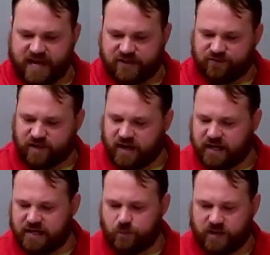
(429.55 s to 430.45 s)
That's
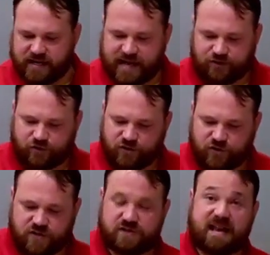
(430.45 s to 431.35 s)
fine. We could
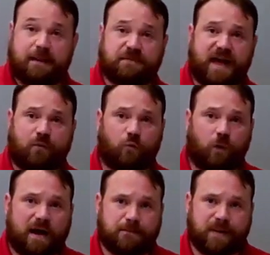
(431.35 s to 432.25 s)
actually just snap
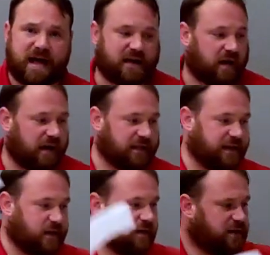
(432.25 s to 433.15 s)
that right back
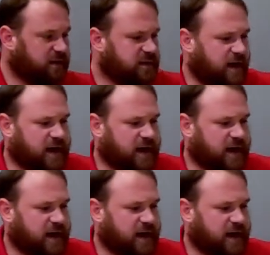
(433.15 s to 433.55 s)
on there.